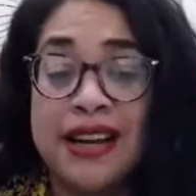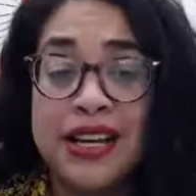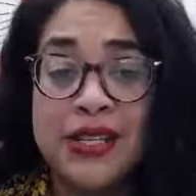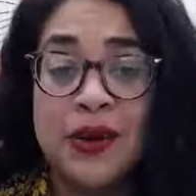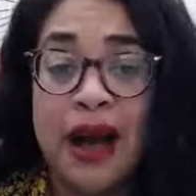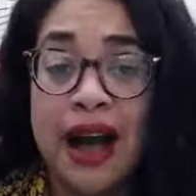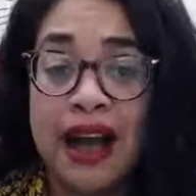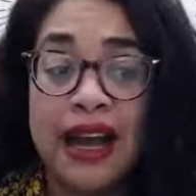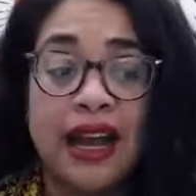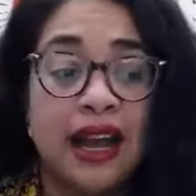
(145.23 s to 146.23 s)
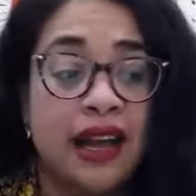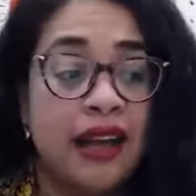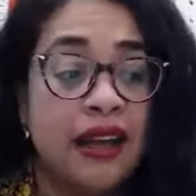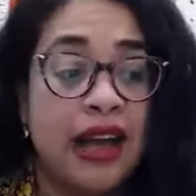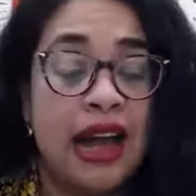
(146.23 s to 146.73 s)
So
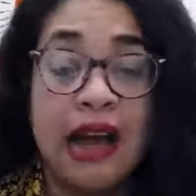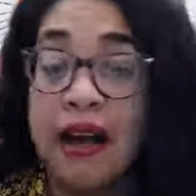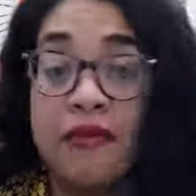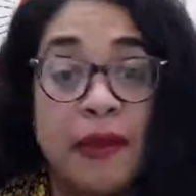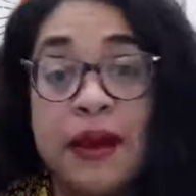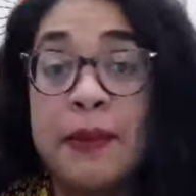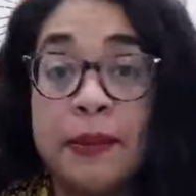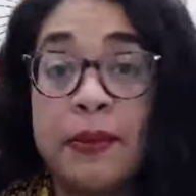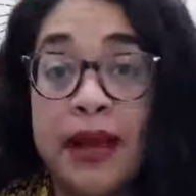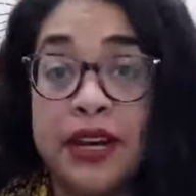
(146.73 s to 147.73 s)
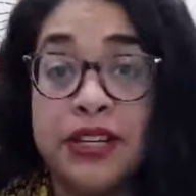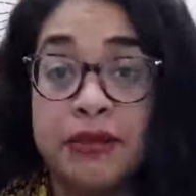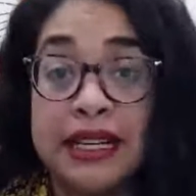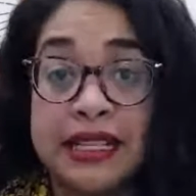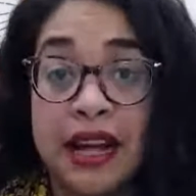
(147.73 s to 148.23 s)
I've been a people manager
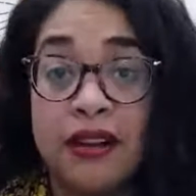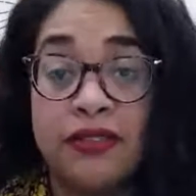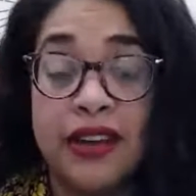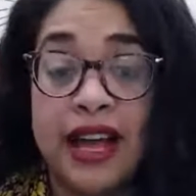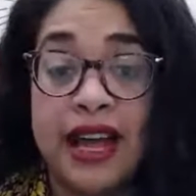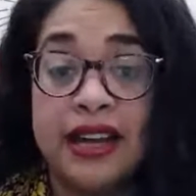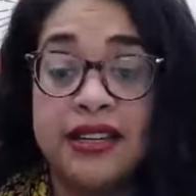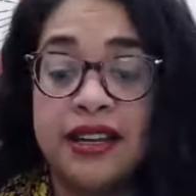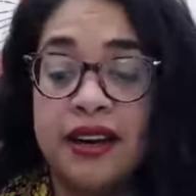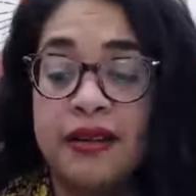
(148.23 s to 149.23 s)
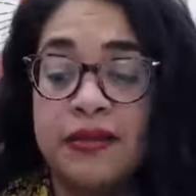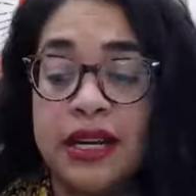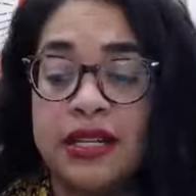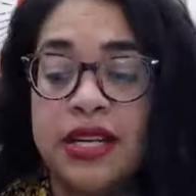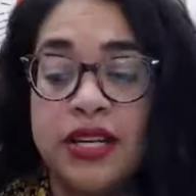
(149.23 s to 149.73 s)
myself and
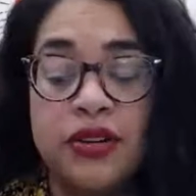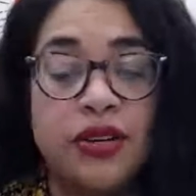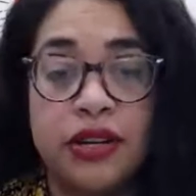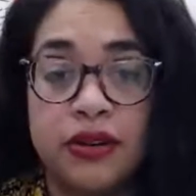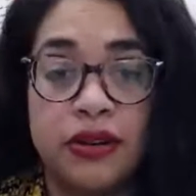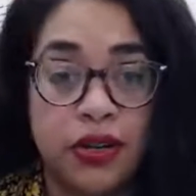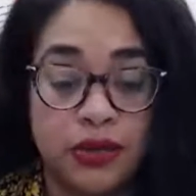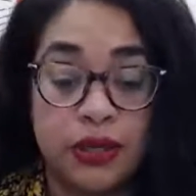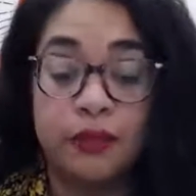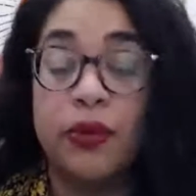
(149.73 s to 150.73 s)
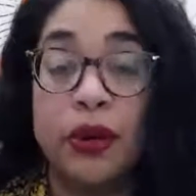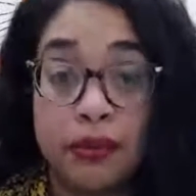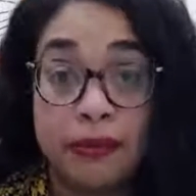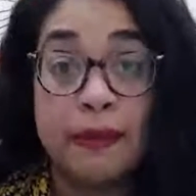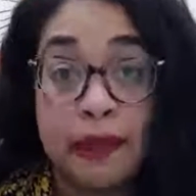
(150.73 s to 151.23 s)
continue to
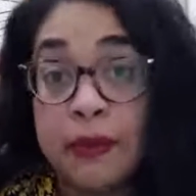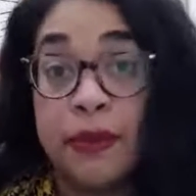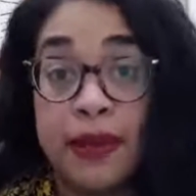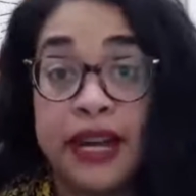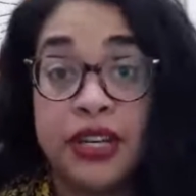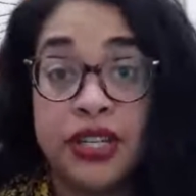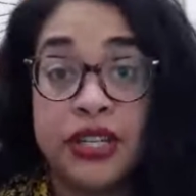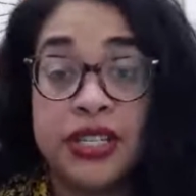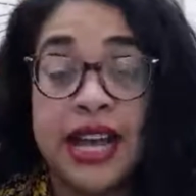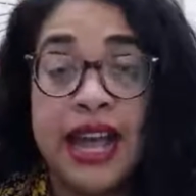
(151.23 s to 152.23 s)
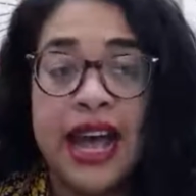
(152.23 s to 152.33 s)
support people managers,